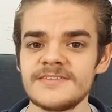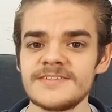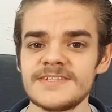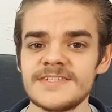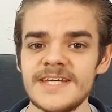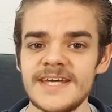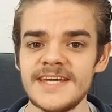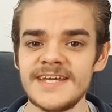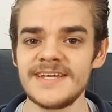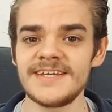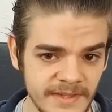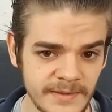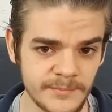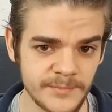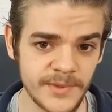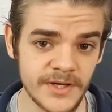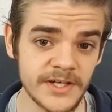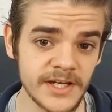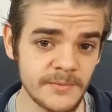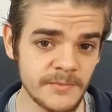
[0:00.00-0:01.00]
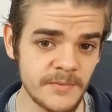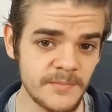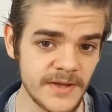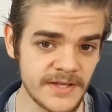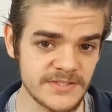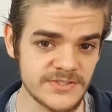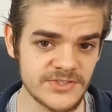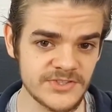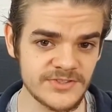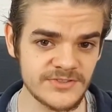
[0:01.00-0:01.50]
today. But coming
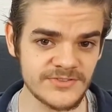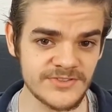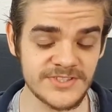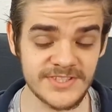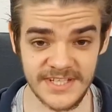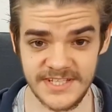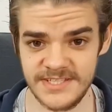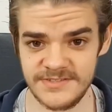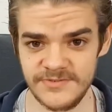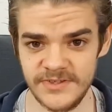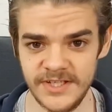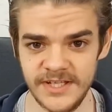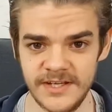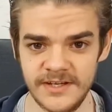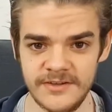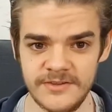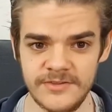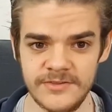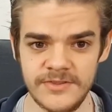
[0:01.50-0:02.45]
back to today's video,